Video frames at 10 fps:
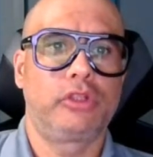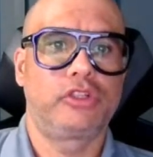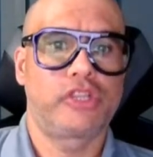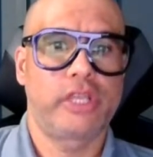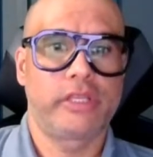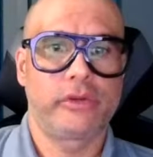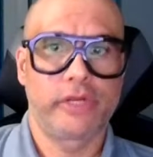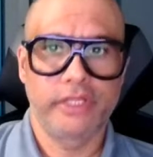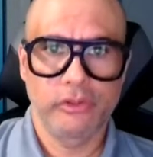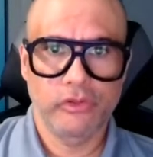understand
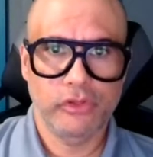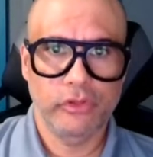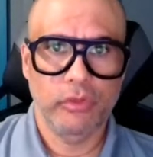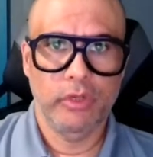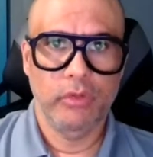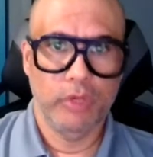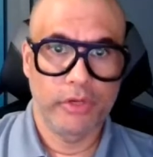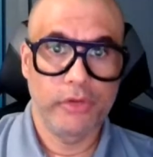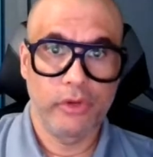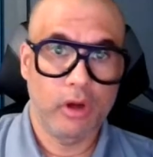your industry
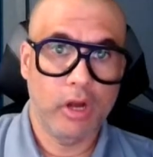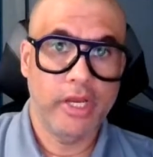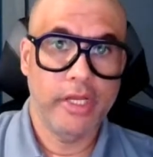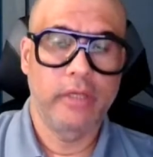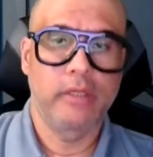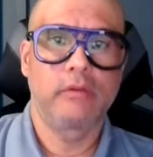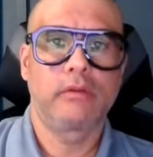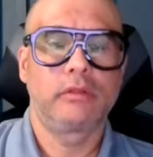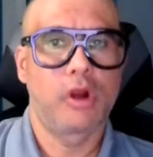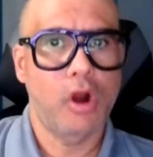where you are in.
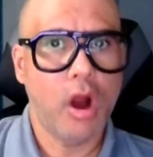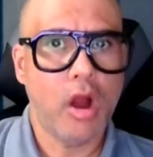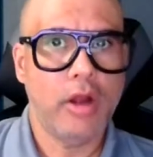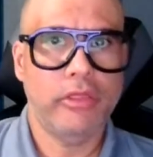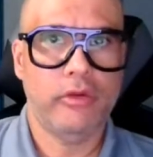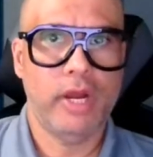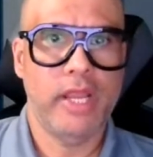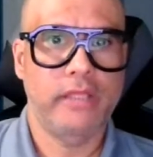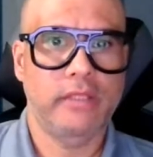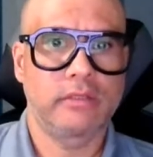There are
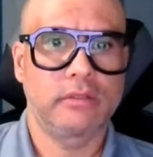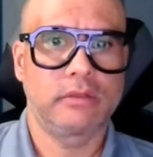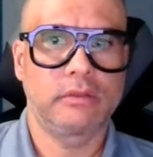threat